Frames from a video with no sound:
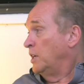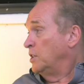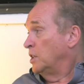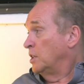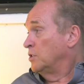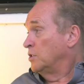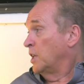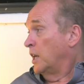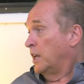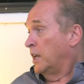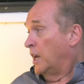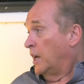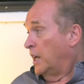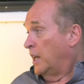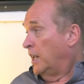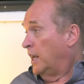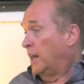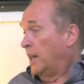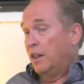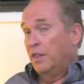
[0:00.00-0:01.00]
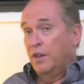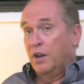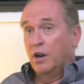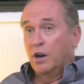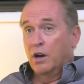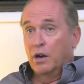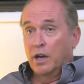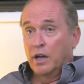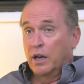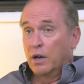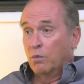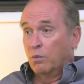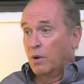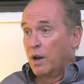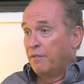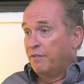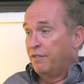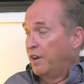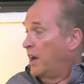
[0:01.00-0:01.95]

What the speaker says: I was like, I'm going to get in there and I'm going to rough it